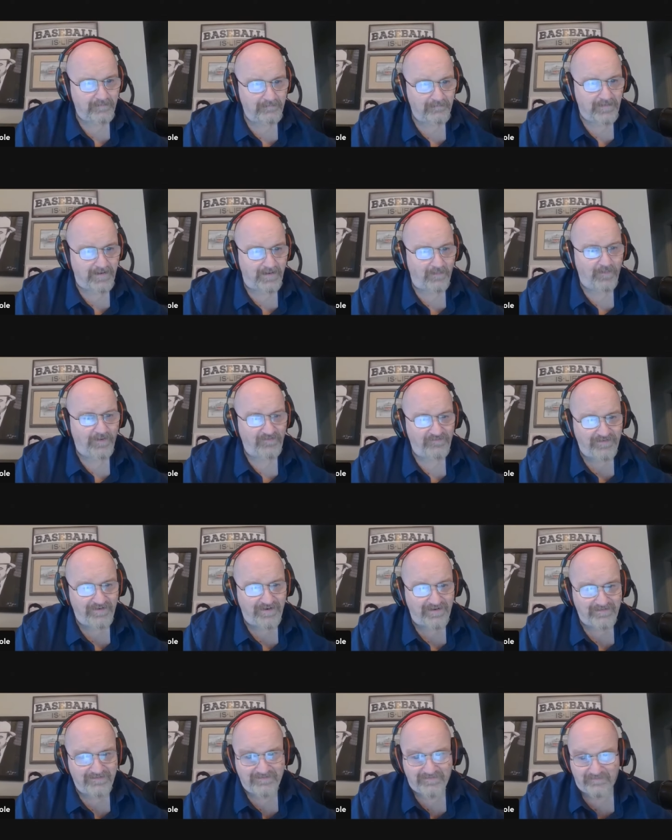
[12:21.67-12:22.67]
I want you
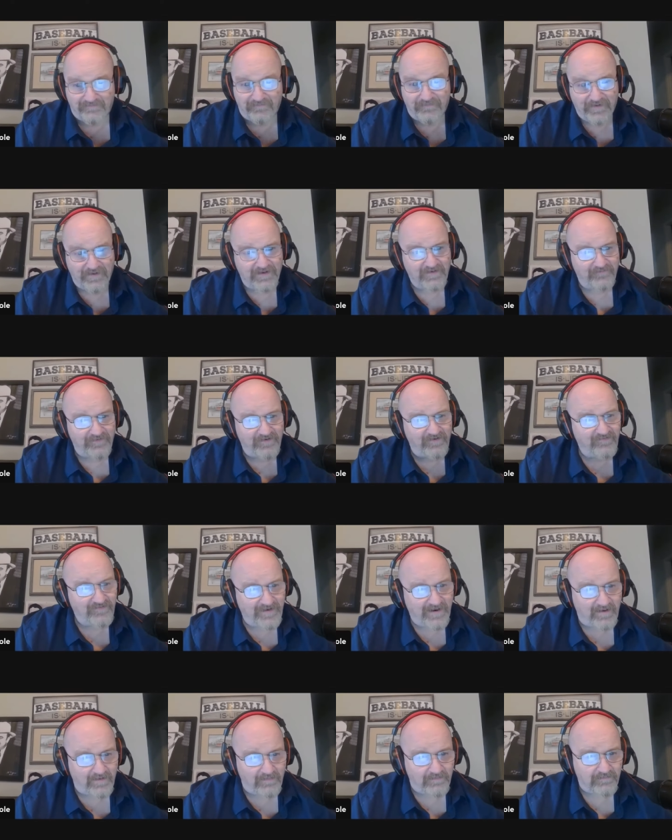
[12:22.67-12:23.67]
guys to really reach
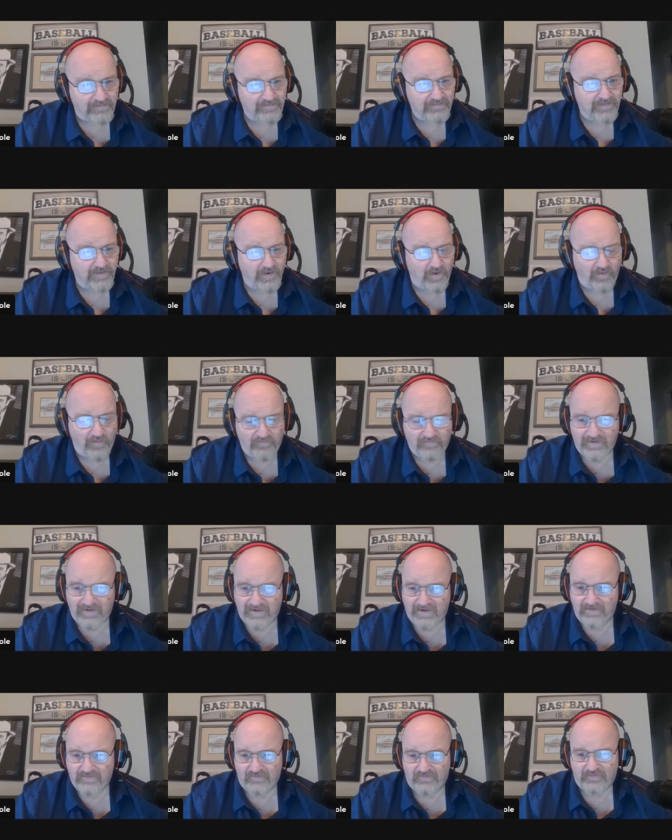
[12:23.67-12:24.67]
out, go over to
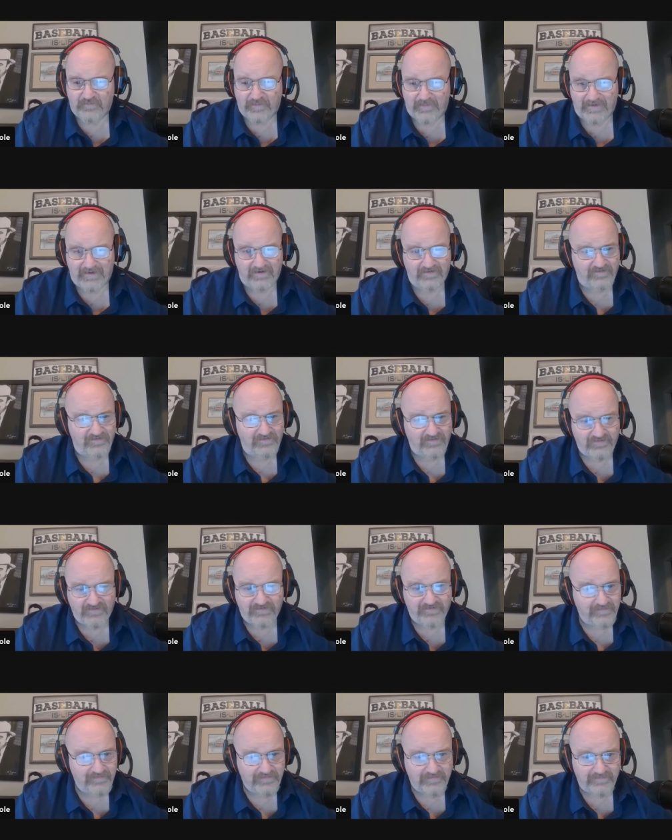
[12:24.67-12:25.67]
Angel's page and
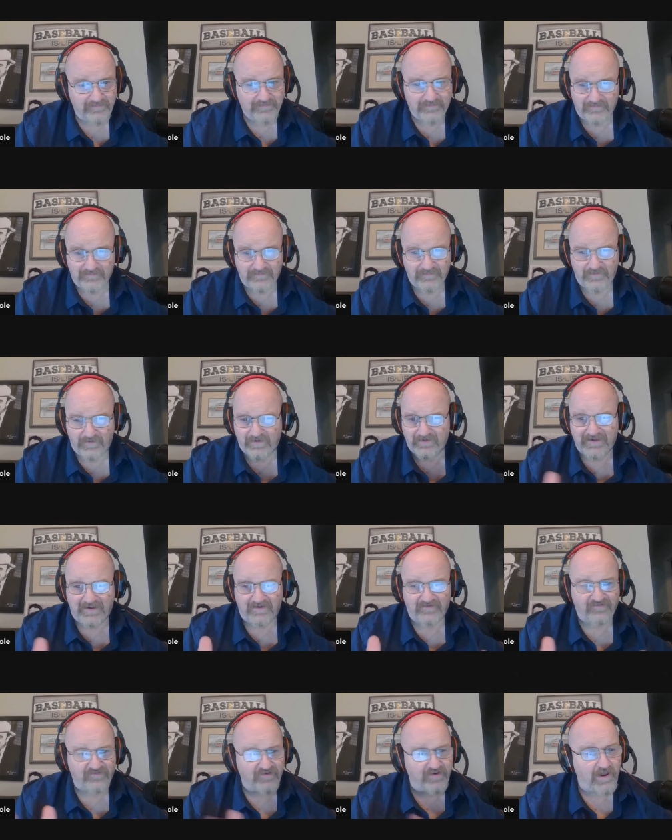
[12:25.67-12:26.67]
just look at that
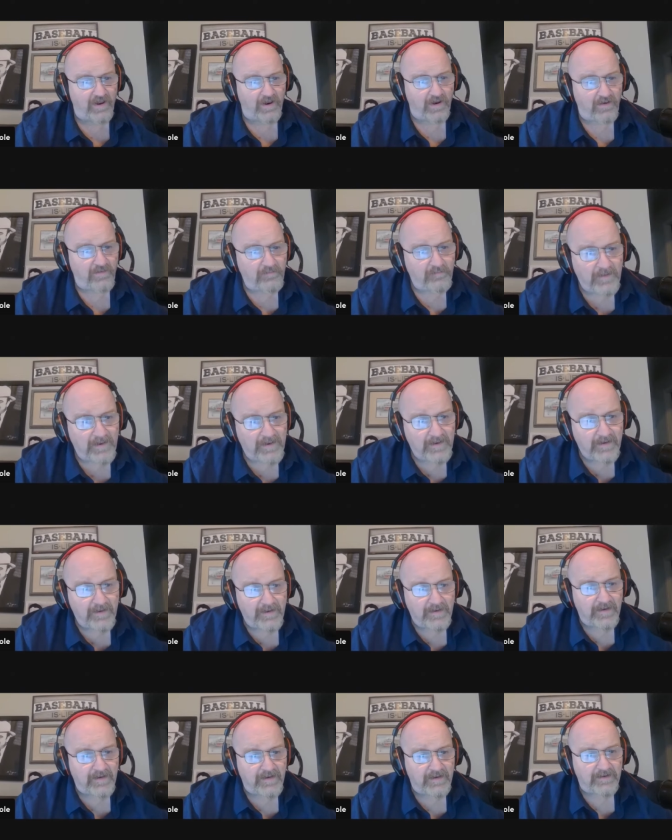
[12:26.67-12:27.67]
Chanel
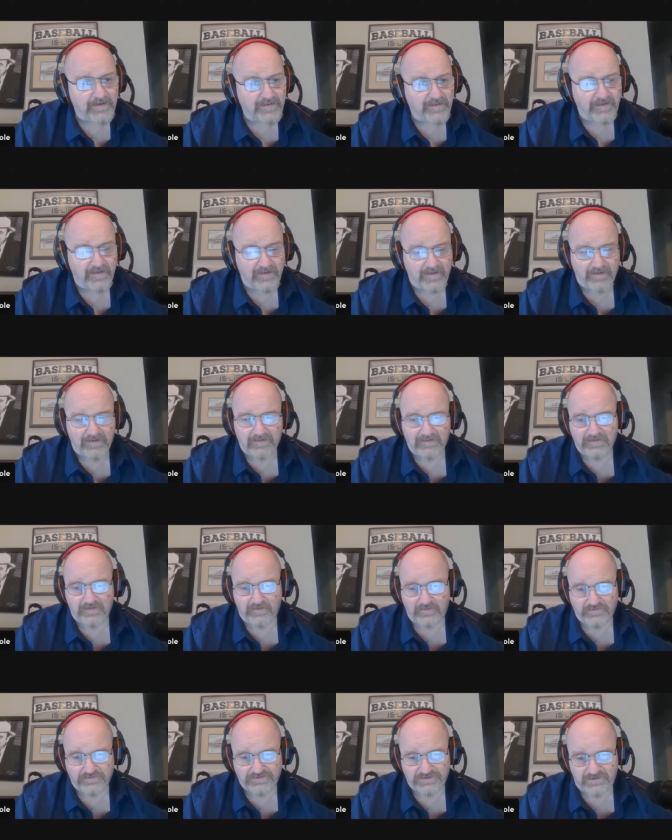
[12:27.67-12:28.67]
and uh,
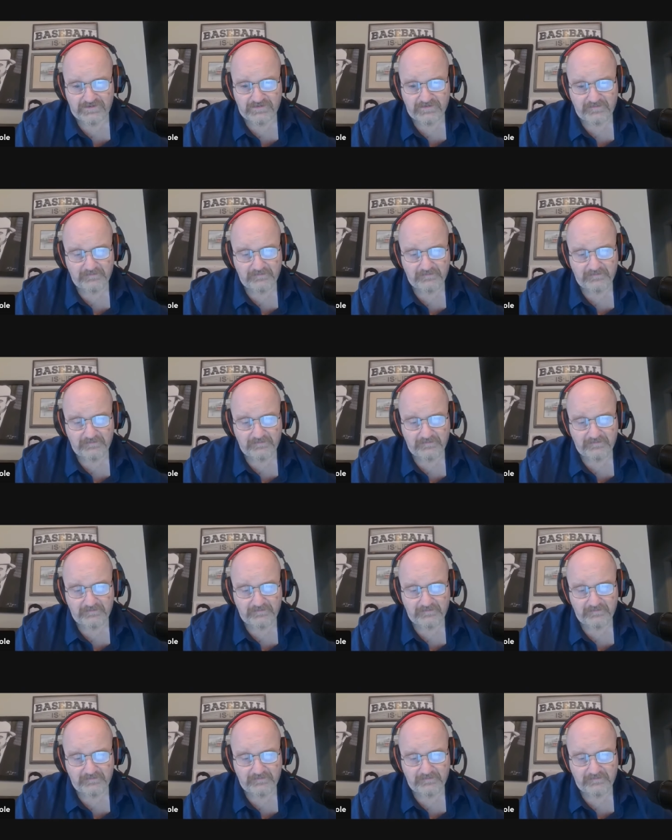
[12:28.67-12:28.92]
Gucci.